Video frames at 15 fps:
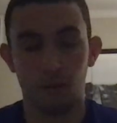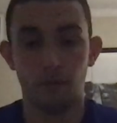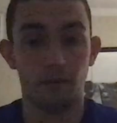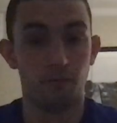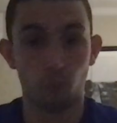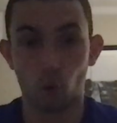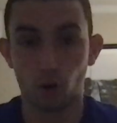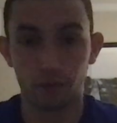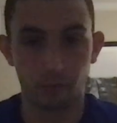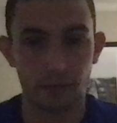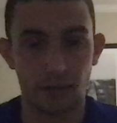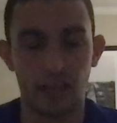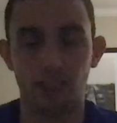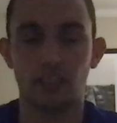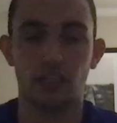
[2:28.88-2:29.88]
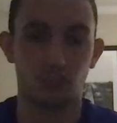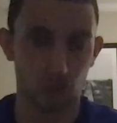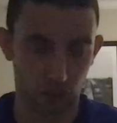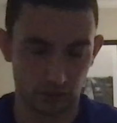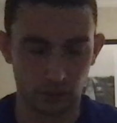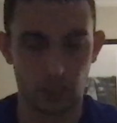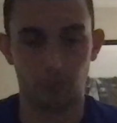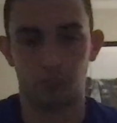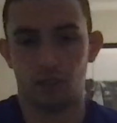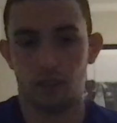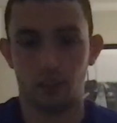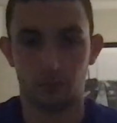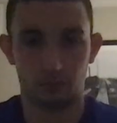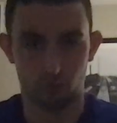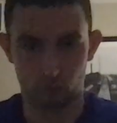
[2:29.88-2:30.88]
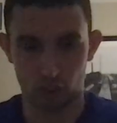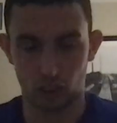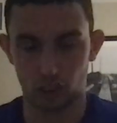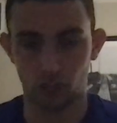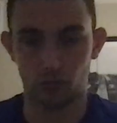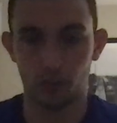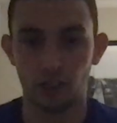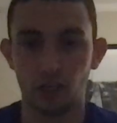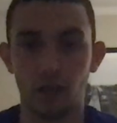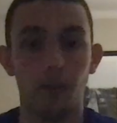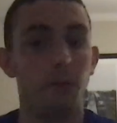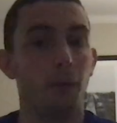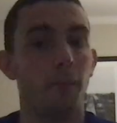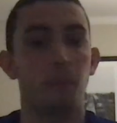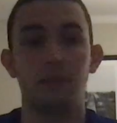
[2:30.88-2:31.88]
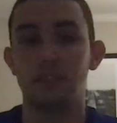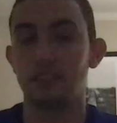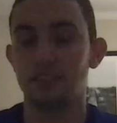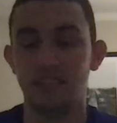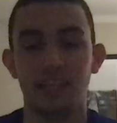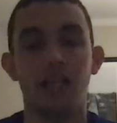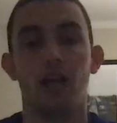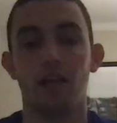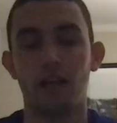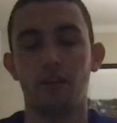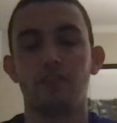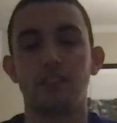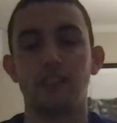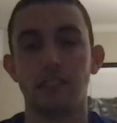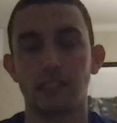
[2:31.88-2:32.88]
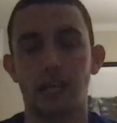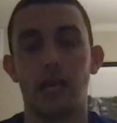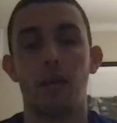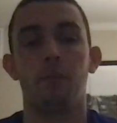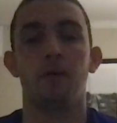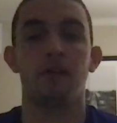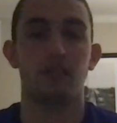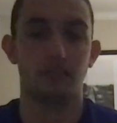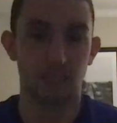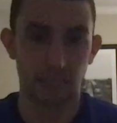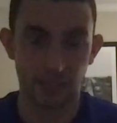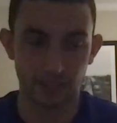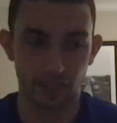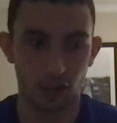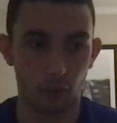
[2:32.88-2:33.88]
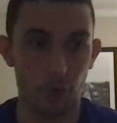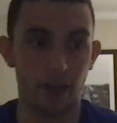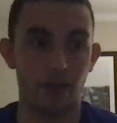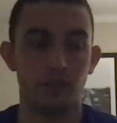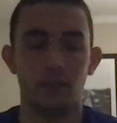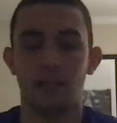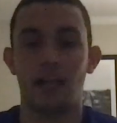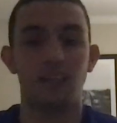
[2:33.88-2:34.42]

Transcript: More from guys not just named Judge and Urshela. But they did enough in this game to get that win.